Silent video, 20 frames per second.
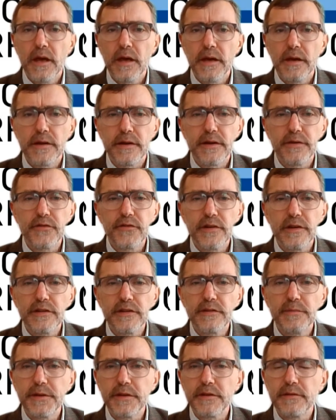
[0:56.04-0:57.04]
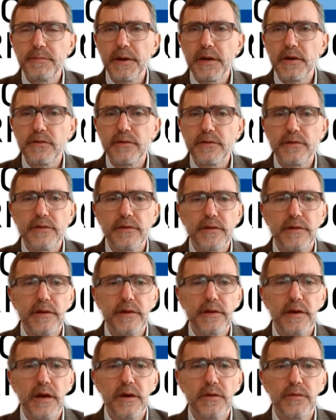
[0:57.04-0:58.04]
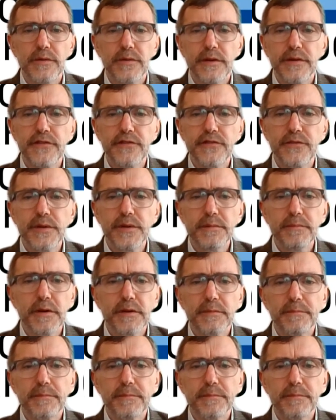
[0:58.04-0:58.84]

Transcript: Uh, here's a little bit about uh, our history.